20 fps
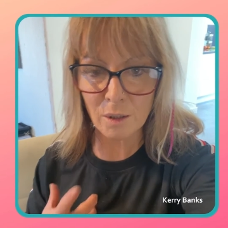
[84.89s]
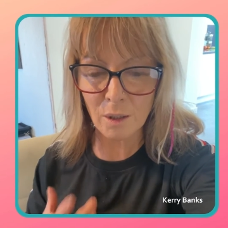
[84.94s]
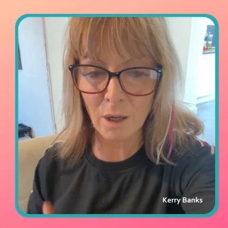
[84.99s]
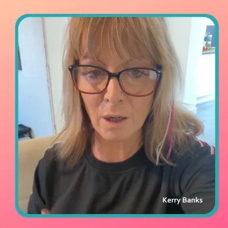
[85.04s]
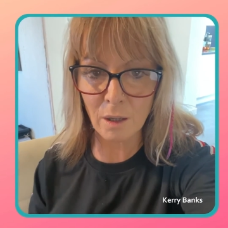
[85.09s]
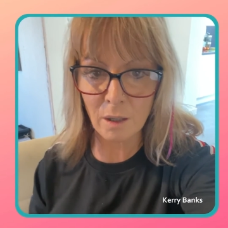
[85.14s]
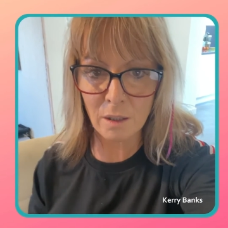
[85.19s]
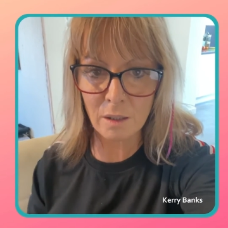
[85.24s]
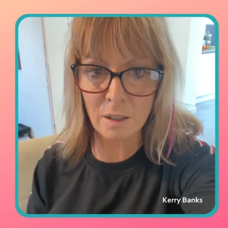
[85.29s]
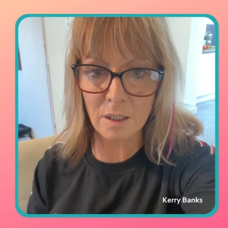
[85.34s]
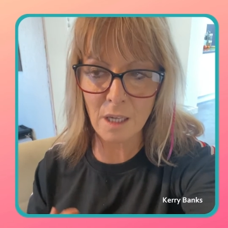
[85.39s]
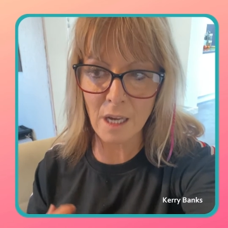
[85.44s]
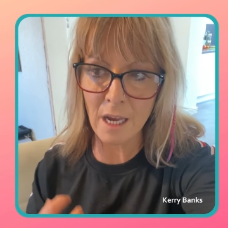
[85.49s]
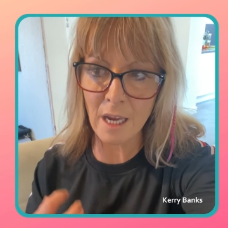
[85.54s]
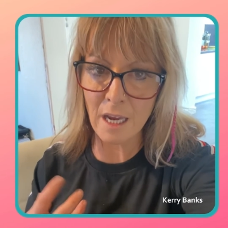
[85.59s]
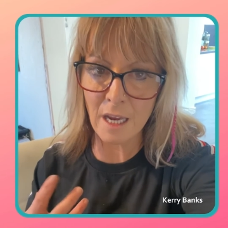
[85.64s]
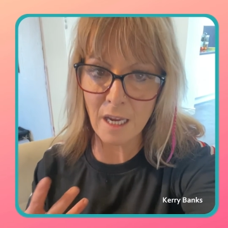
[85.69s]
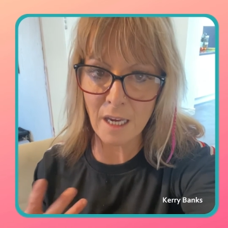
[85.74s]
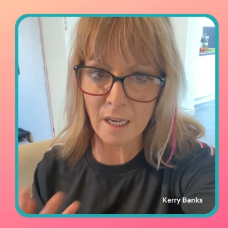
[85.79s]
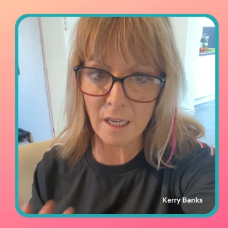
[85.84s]

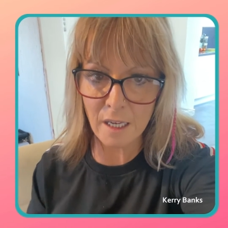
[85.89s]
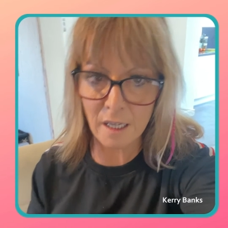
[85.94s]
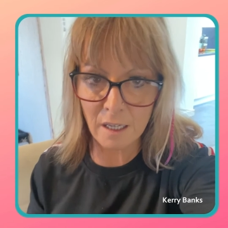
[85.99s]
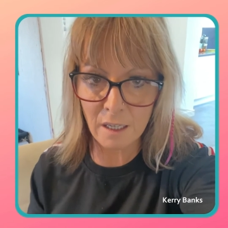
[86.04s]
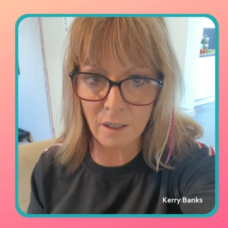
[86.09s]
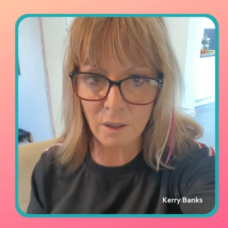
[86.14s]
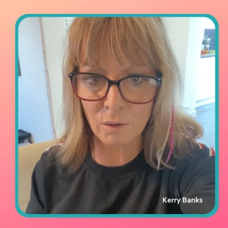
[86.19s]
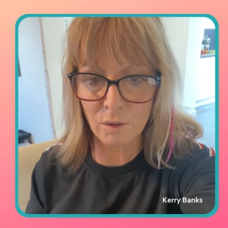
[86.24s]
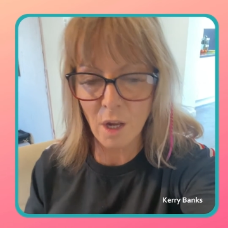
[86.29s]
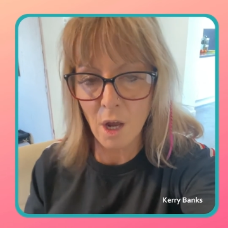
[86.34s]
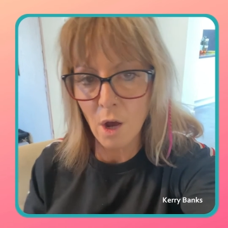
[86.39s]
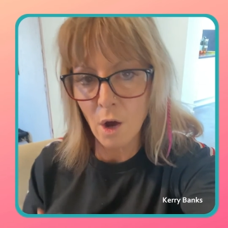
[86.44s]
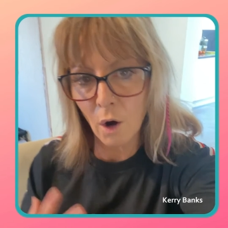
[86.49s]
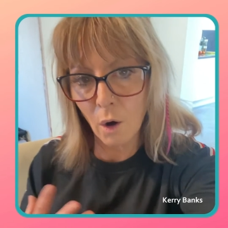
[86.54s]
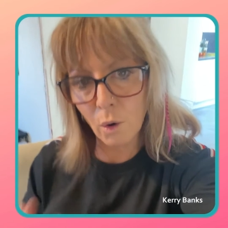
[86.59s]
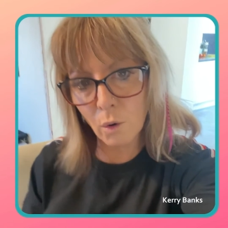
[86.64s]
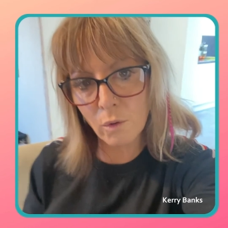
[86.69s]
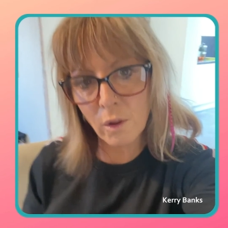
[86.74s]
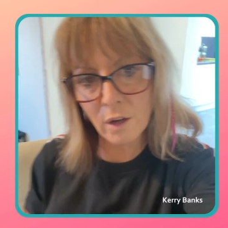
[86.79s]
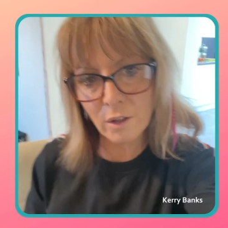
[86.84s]
heartache, guilt,
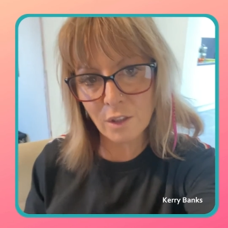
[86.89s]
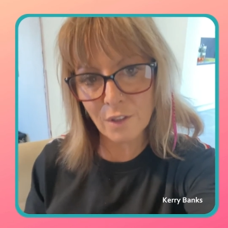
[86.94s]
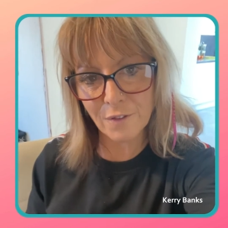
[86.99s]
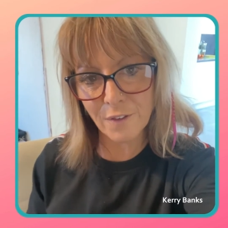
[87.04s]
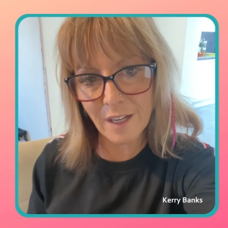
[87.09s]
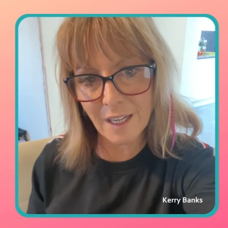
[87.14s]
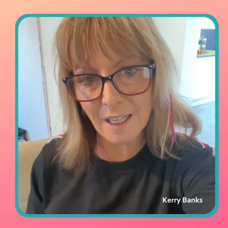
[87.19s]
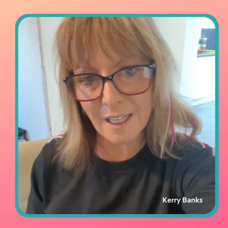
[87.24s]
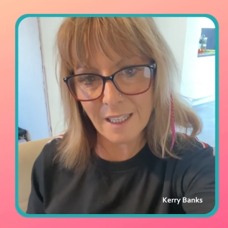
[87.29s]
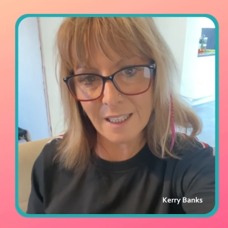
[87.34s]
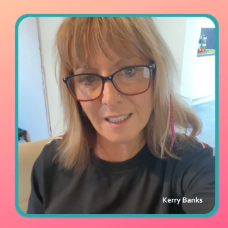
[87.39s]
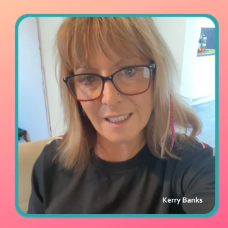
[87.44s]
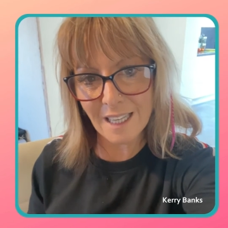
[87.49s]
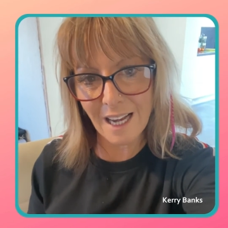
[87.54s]
all those feelings.